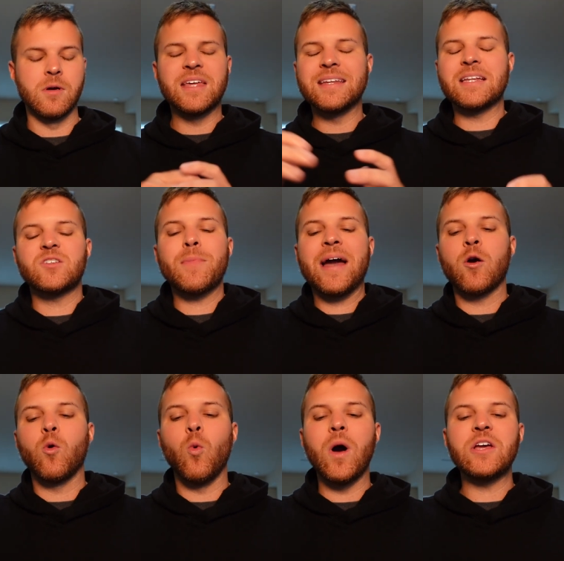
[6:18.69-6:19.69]
That it doesn't matter
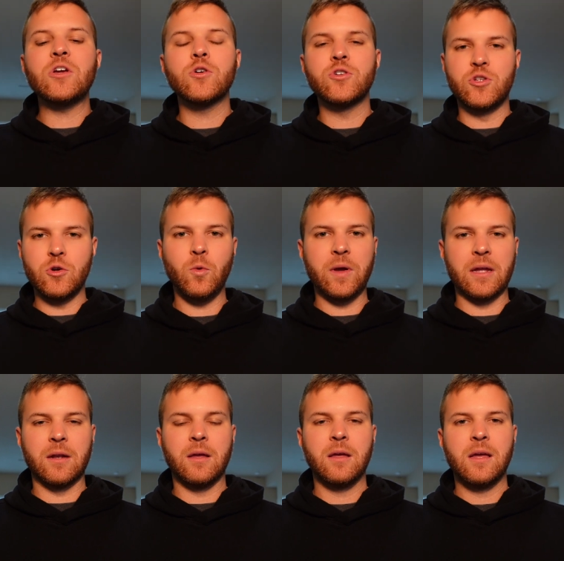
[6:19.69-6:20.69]
what you're
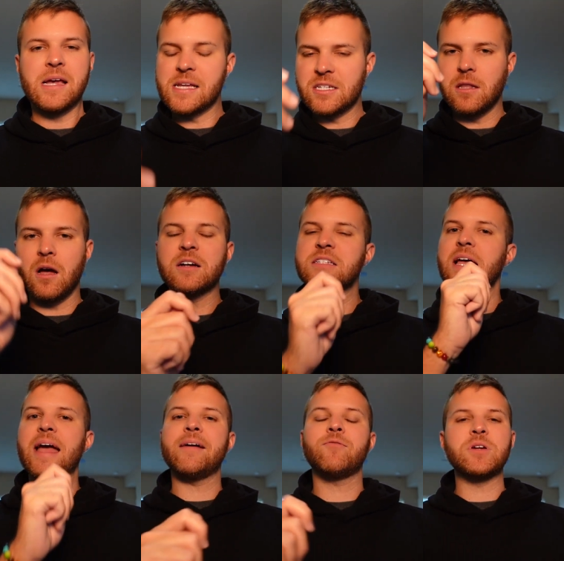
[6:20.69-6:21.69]
doing, as long as
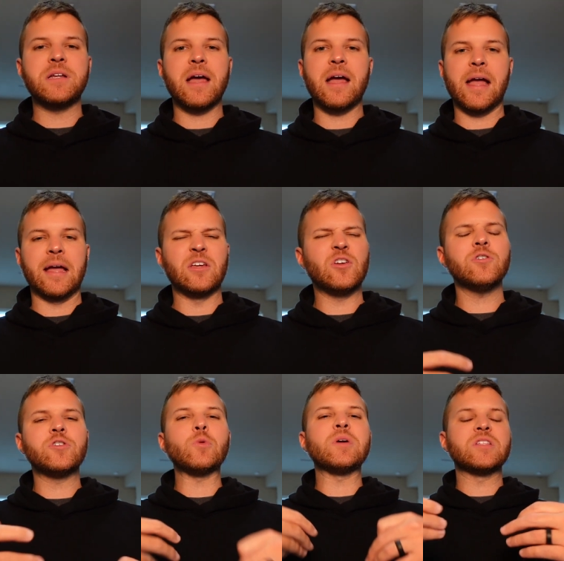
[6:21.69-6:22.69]
every day you're
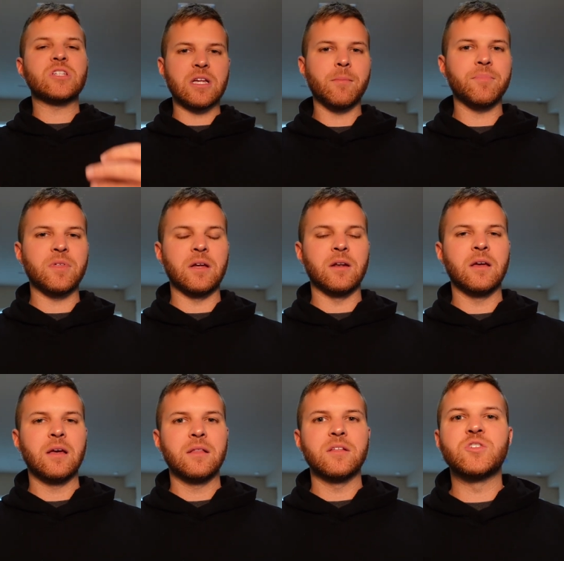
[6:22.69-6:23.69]
doing something
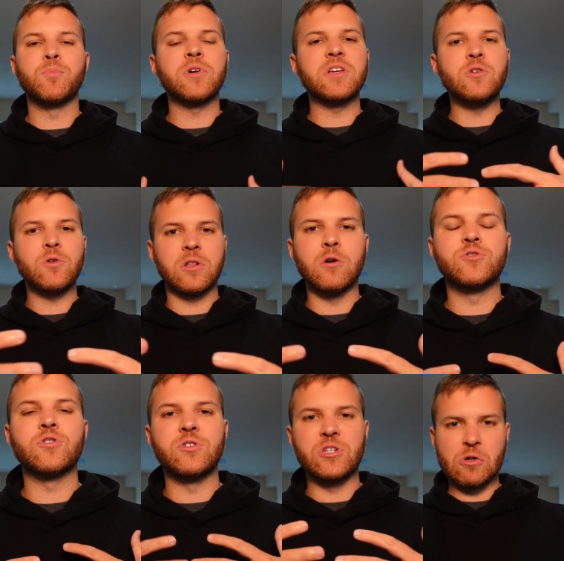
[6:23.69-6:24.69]
that's putting you
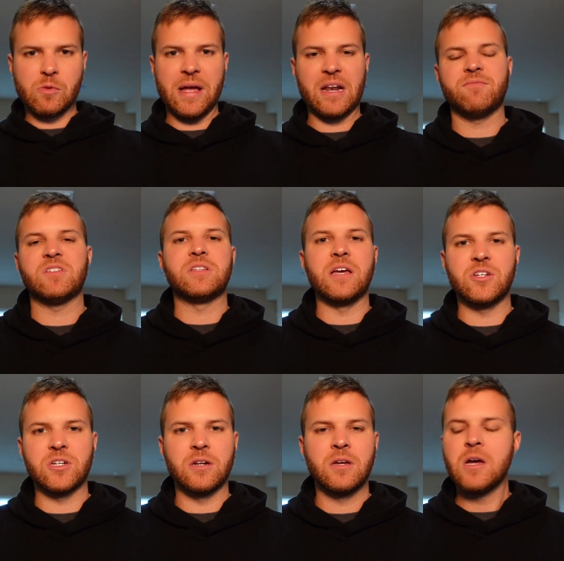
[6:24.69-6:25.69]
closer to your manifestation.